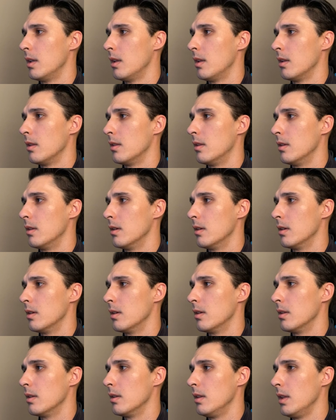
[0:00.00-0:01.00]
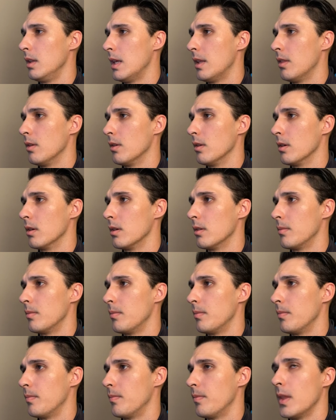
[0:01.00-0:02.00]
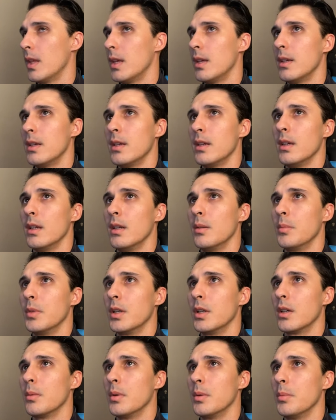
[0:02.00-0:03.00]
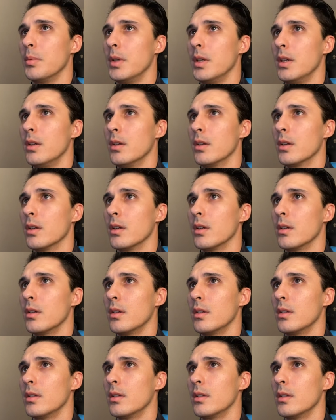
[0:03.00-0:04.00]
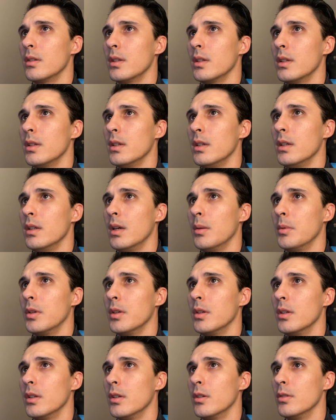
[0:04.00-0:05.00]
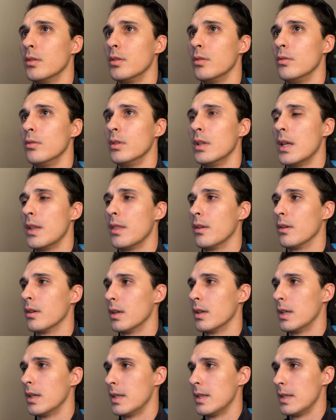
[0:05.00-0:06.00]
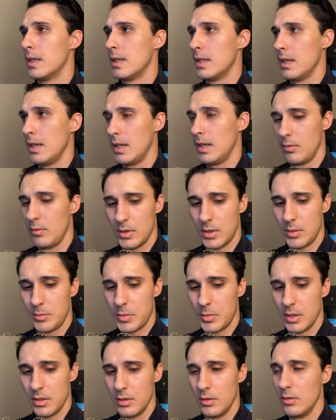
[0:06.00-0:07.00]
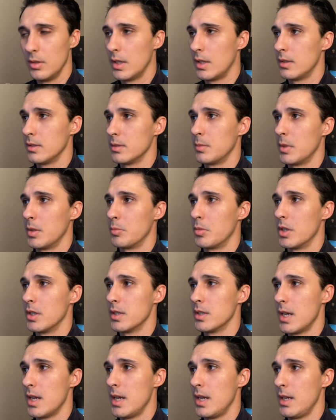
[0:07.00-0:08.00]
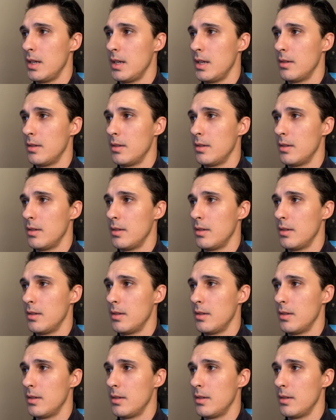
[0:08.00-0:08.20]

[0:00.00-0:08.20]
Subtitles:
the leather, and I'm going to come up here, and I'm going to go to leather. And what I'm going to do now is I'm going to press A